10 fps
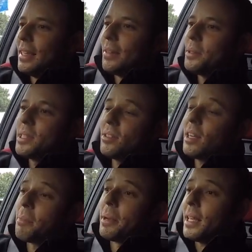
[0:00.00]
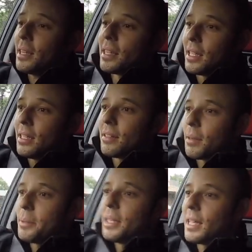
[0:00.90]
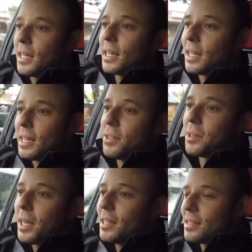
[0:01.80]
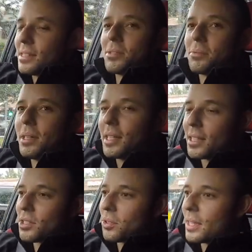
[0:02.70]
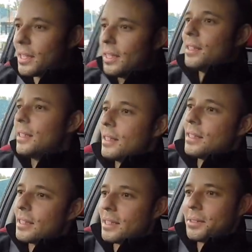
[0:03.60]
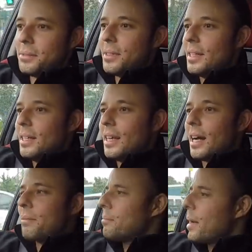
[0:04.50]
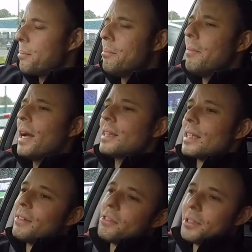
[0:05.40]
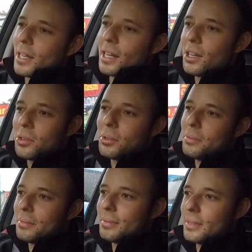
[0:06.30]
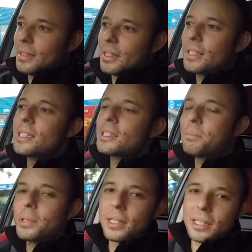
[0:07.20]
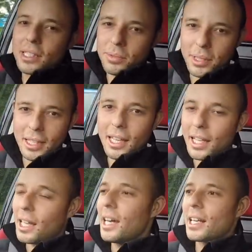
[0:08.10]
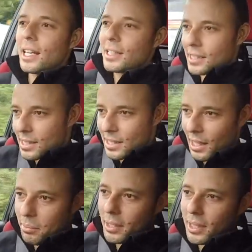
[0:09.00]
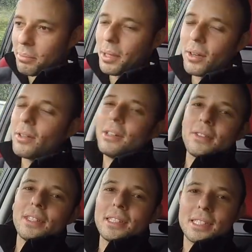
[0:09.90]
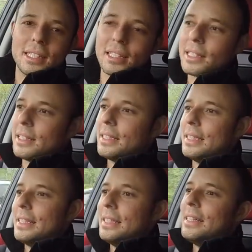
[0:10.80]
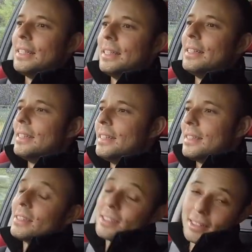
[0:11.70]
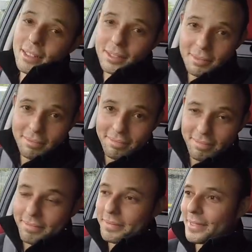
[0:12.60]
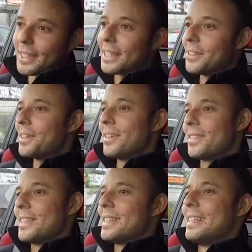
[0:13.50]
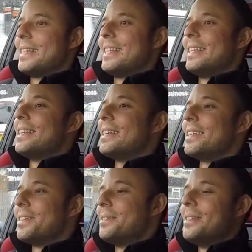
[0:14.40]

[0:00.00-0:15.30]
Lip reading: which is not a bad thing. I mean, the other car you guys will enjoy, you know. I might give you a clue. Let's just put it this way: that car runs double the power of this thing. So there you have it. You know,